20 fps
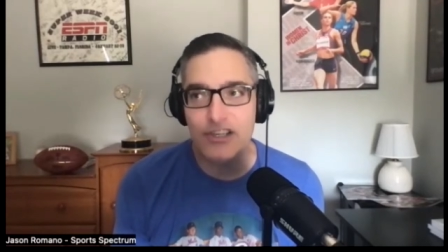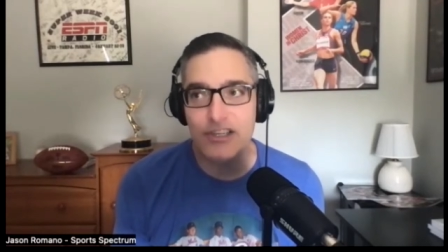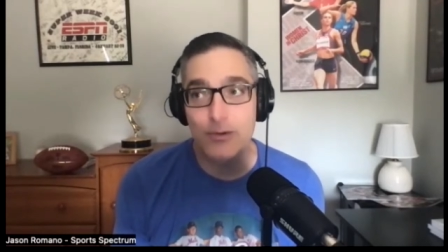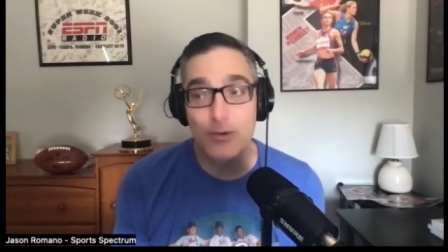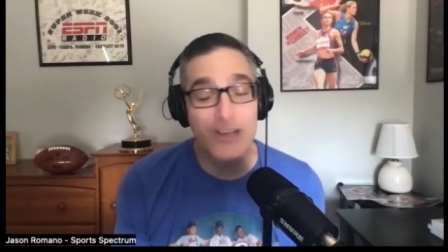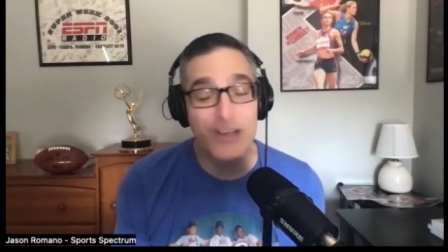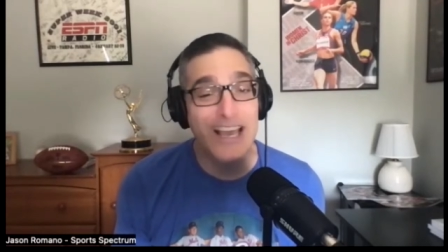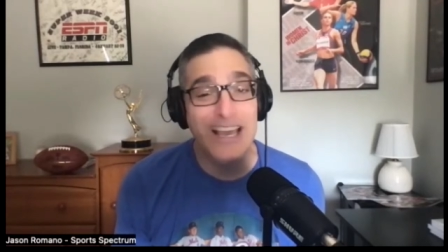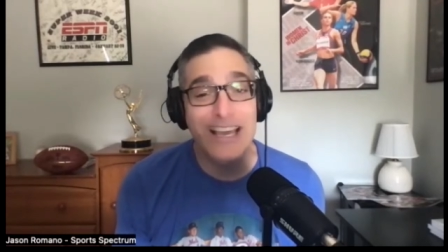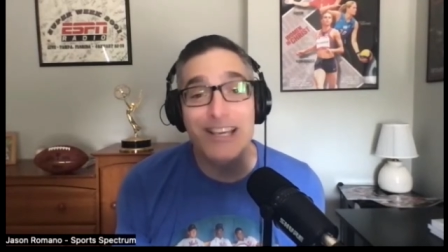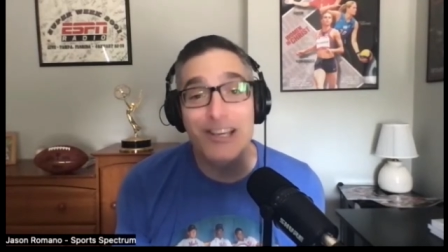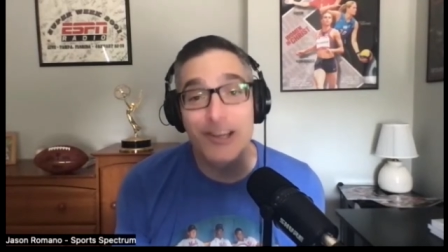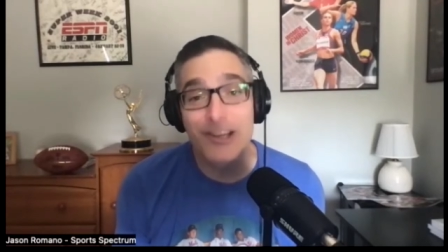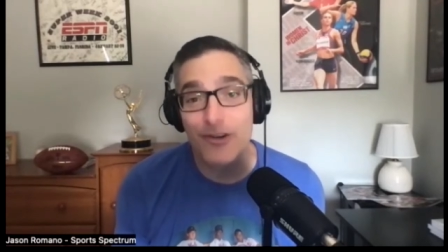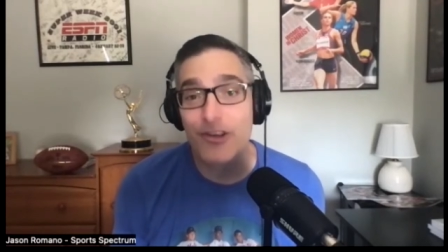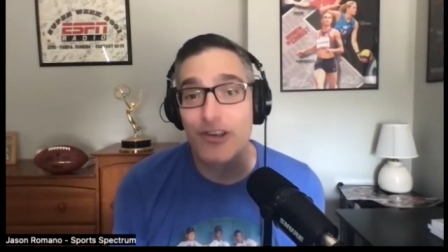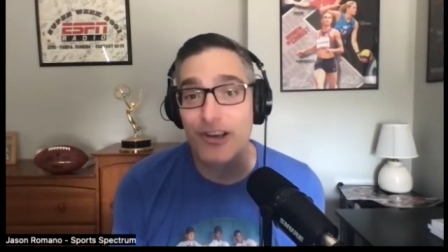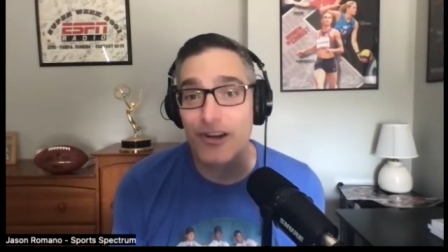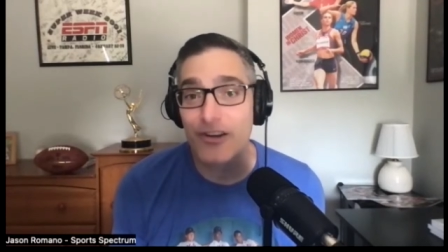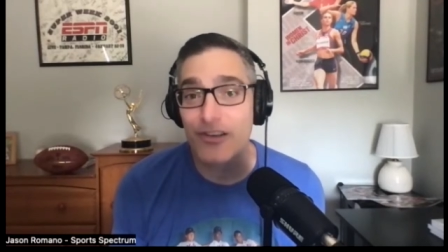She was eight
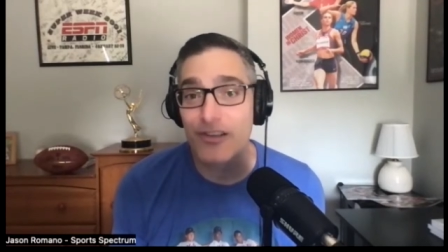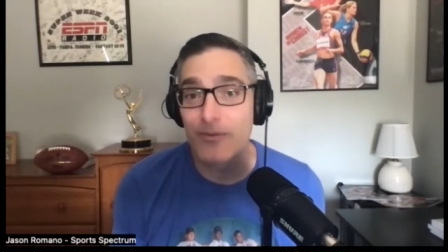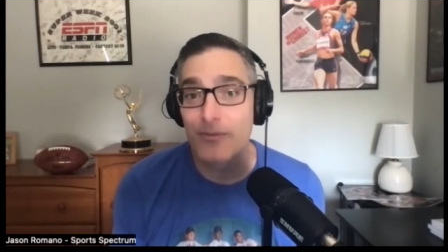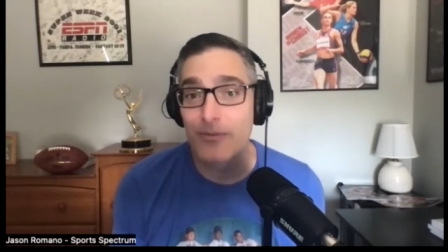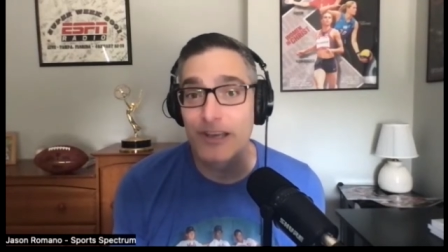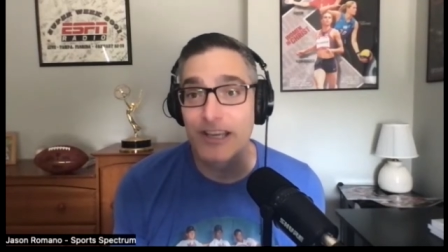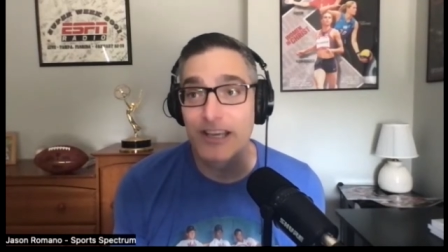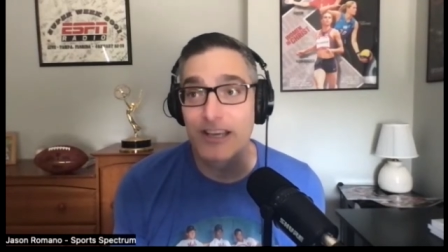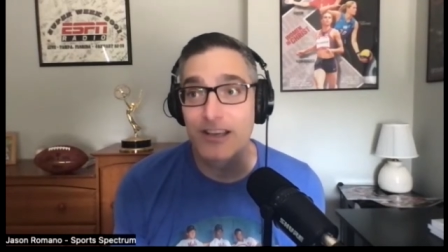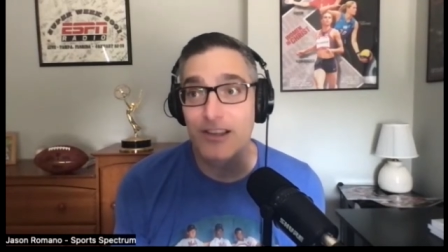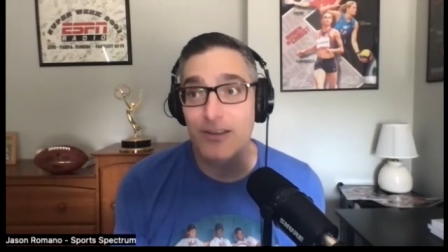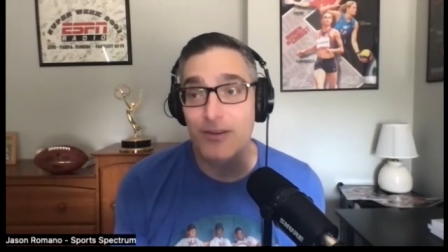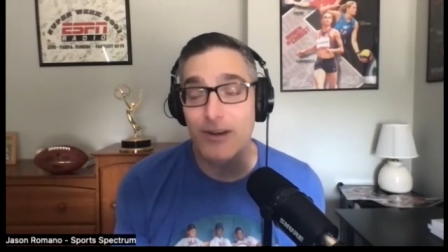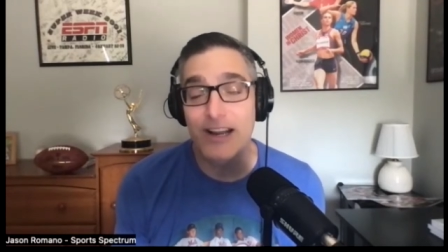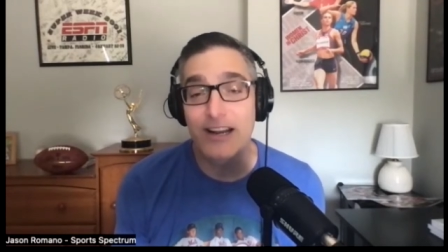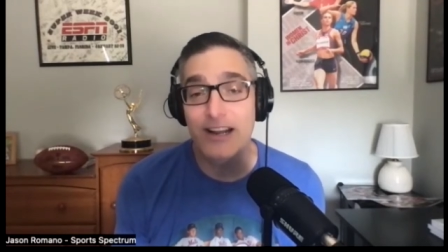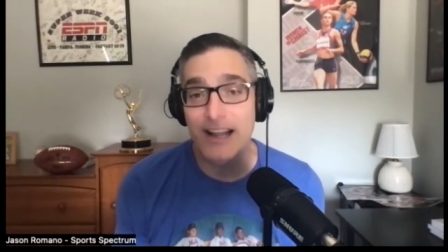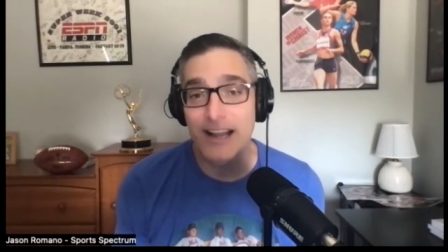years younger than me, so I,